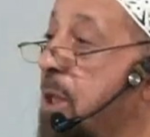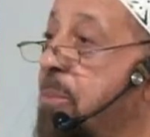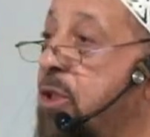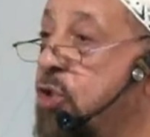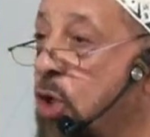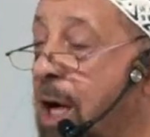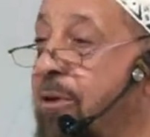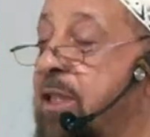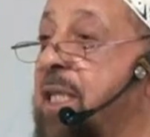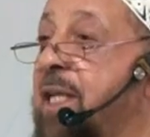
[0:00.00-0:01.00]
the
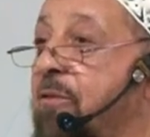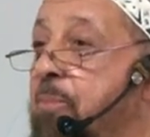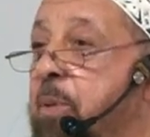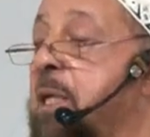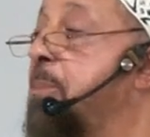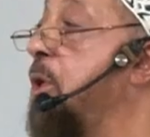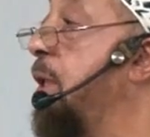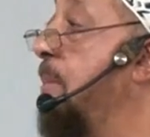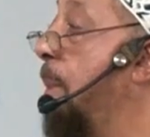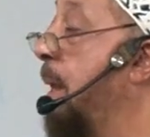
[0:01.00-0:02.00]
majority of
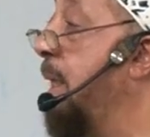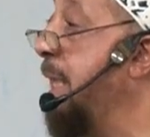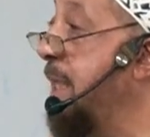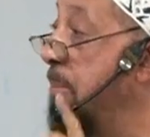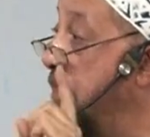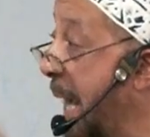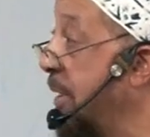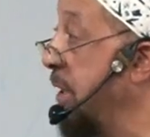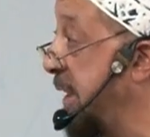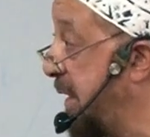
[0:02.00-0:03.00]
people in
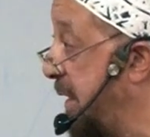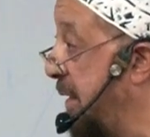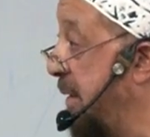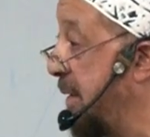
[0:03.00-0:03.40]
Paris